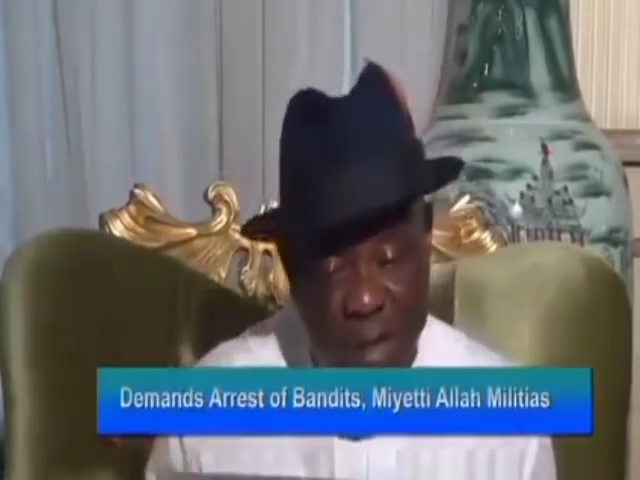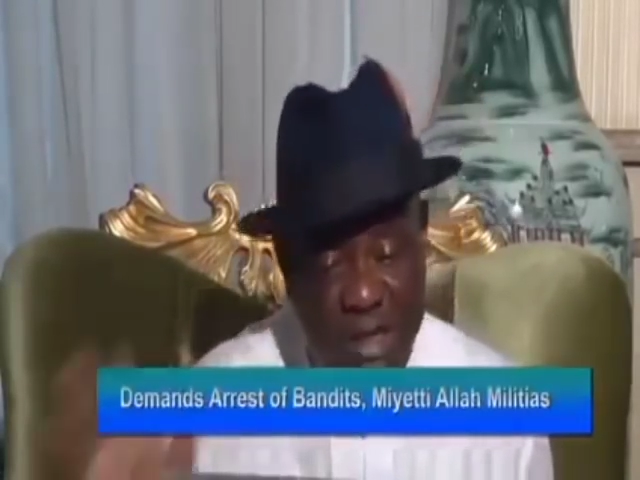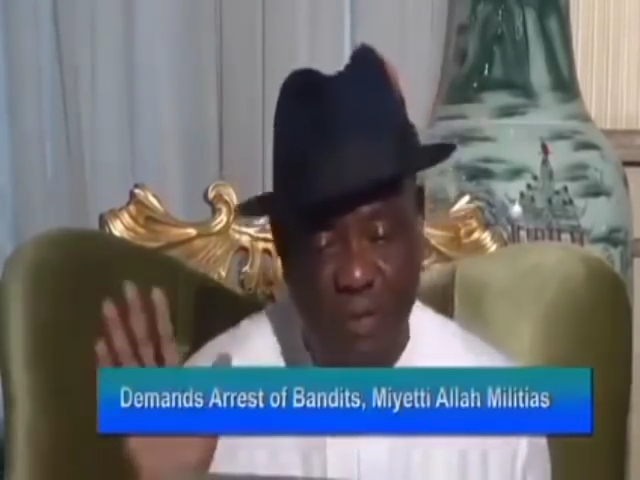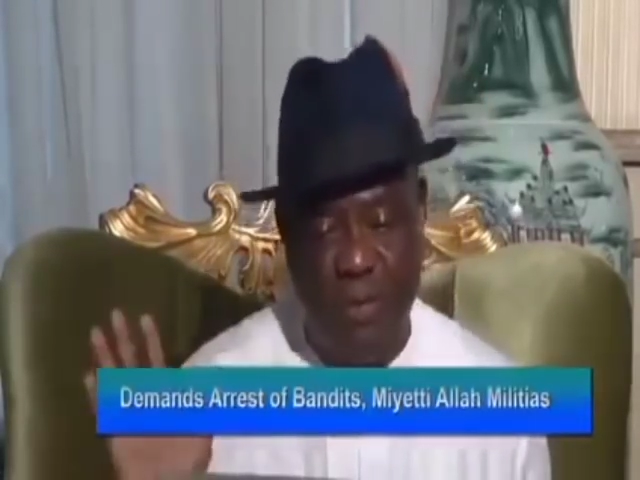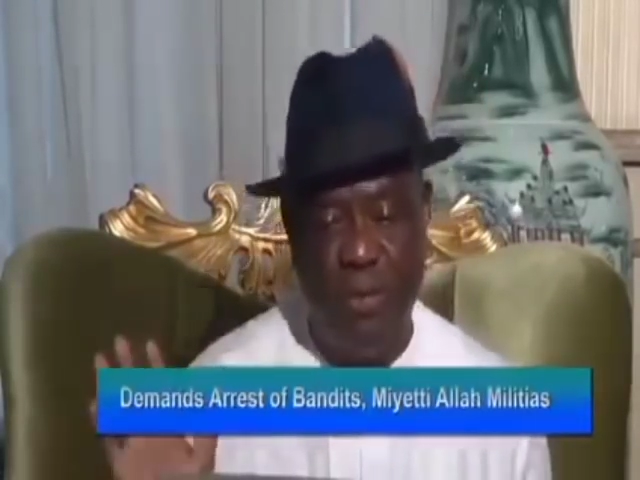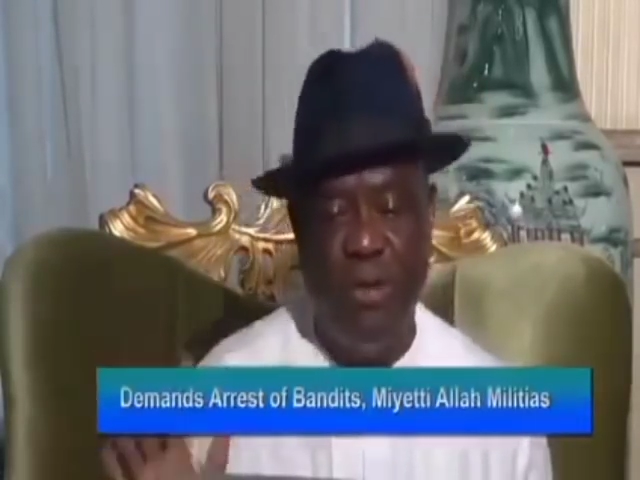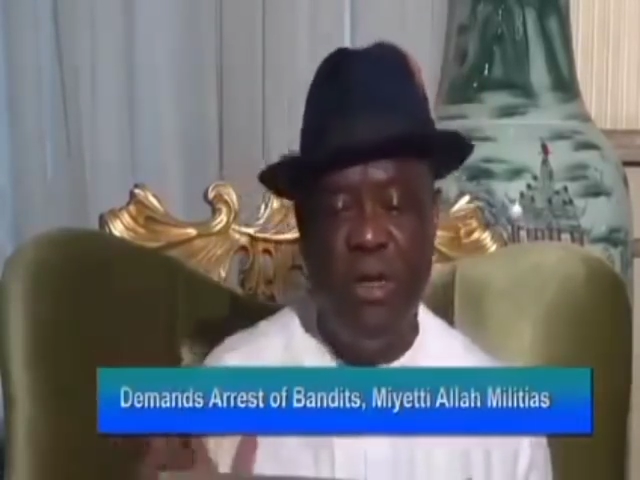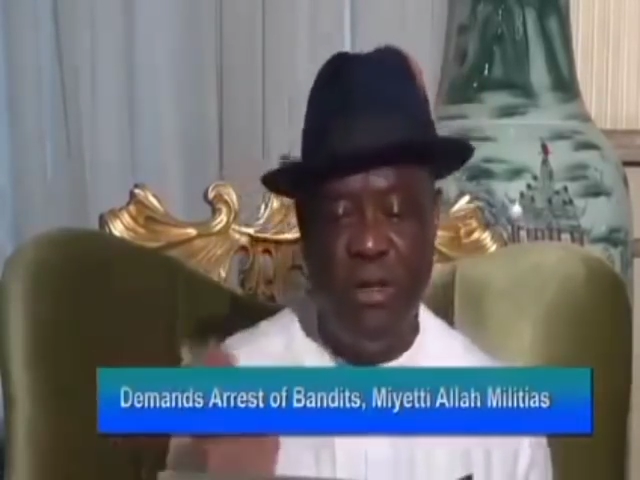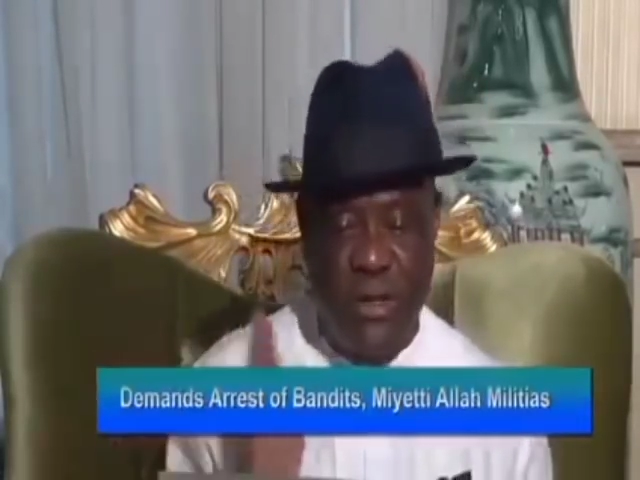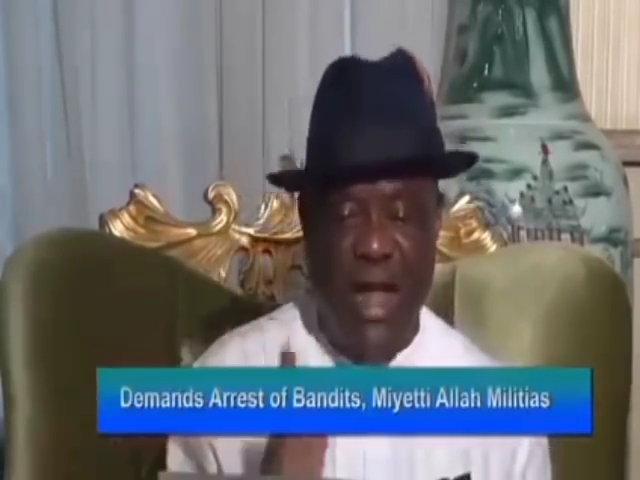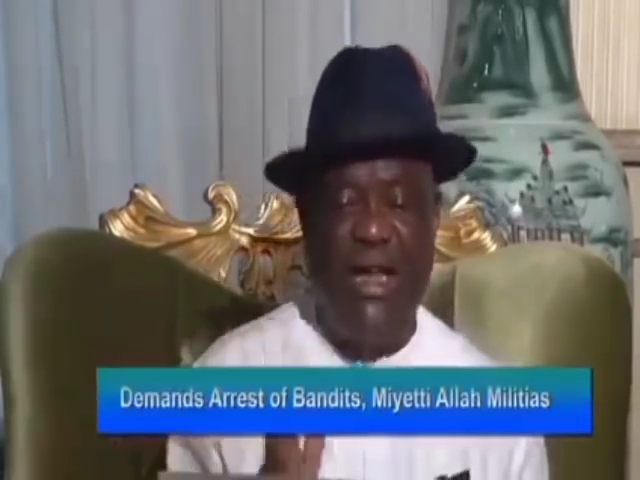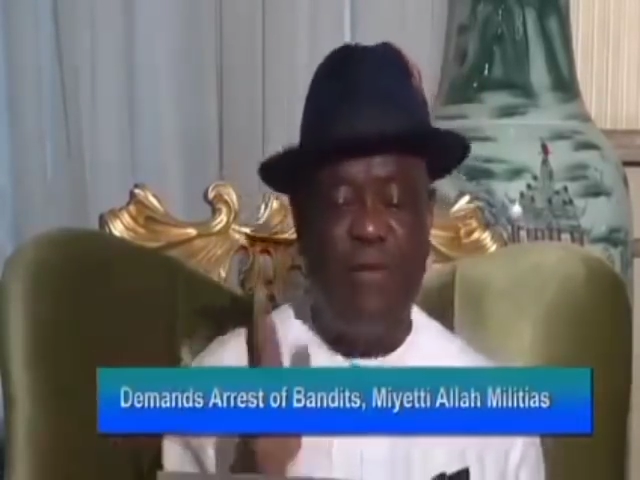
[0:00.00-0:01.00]
principle.
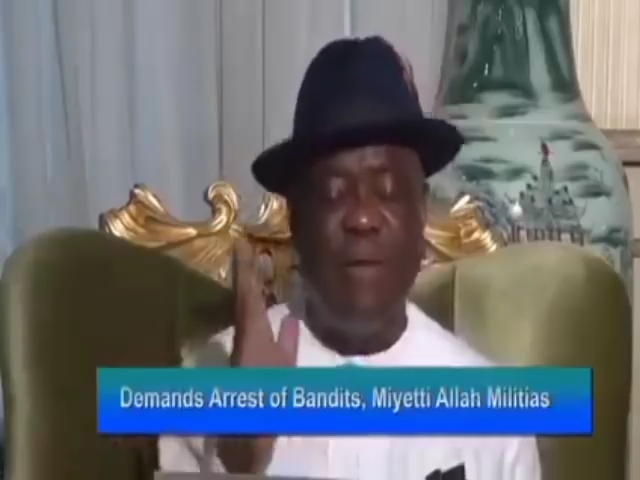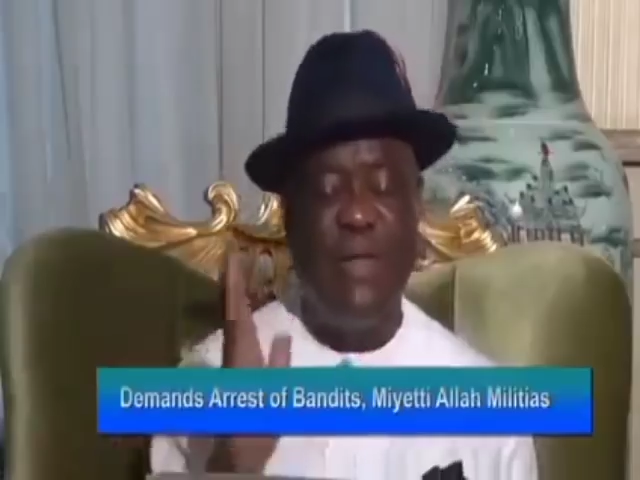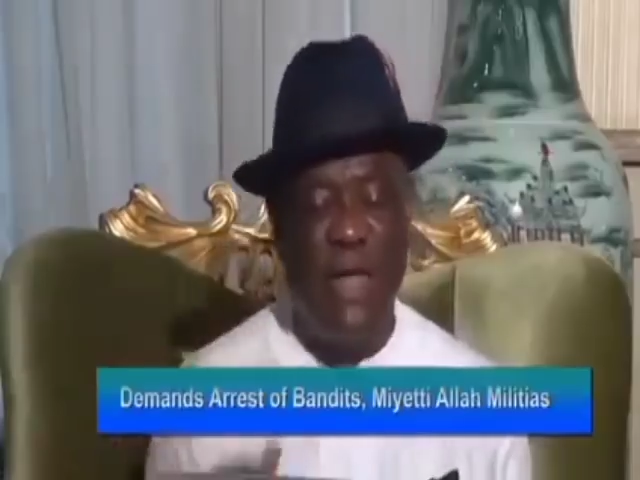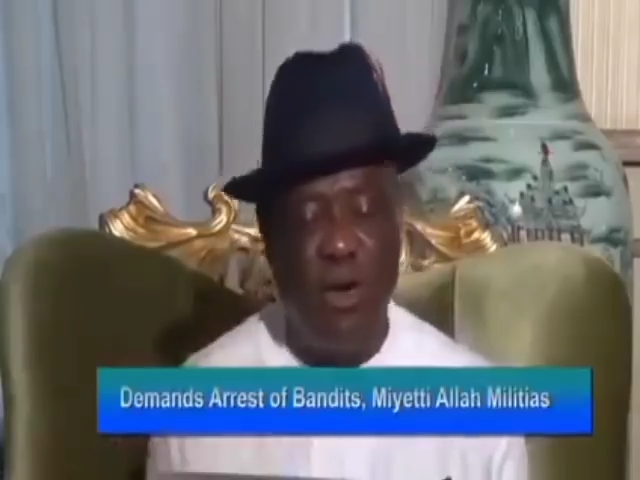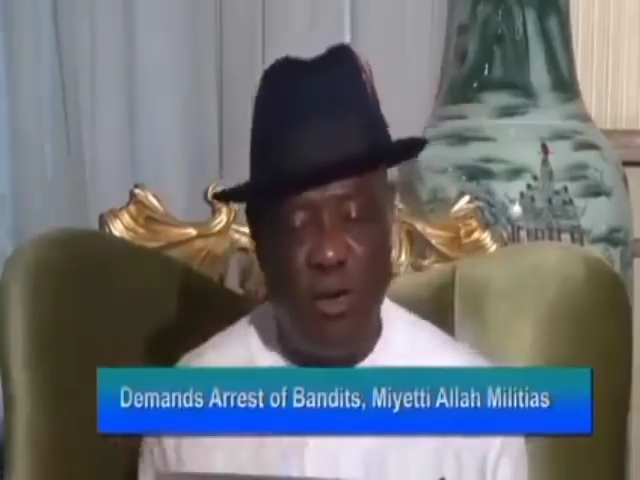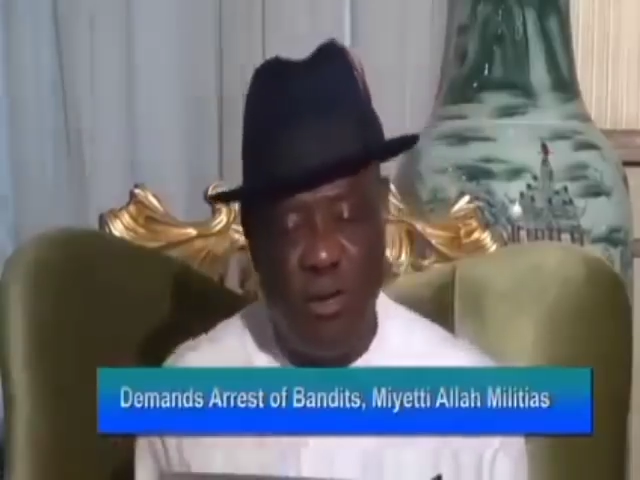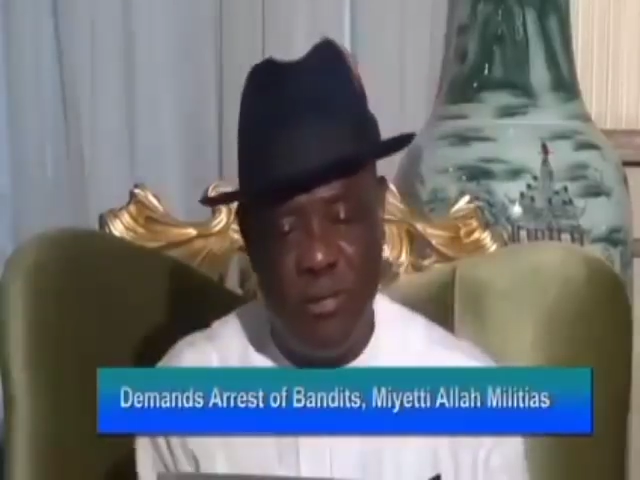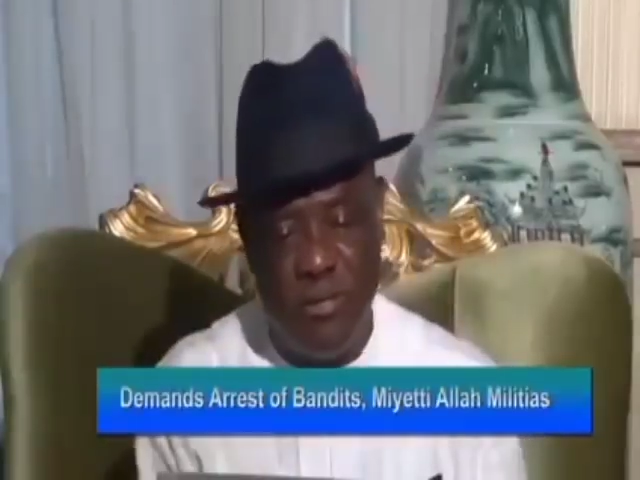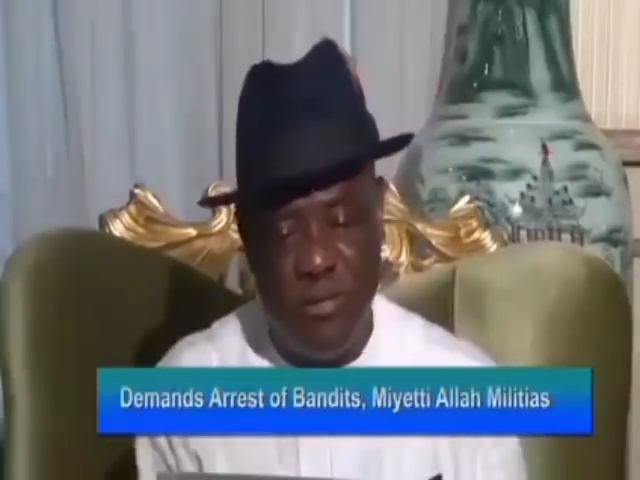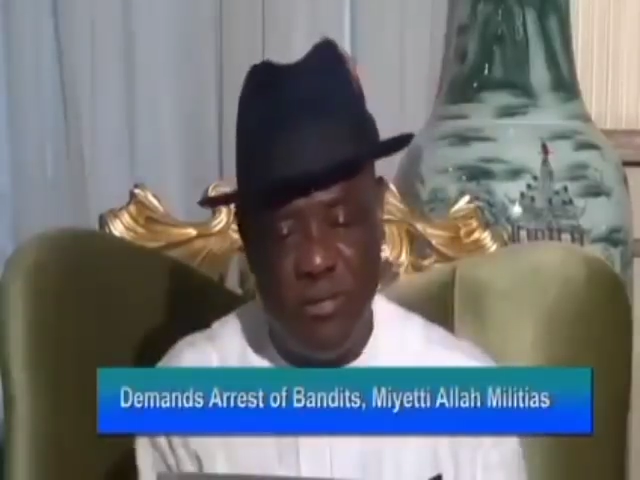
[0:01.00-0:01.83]
That is my take on it.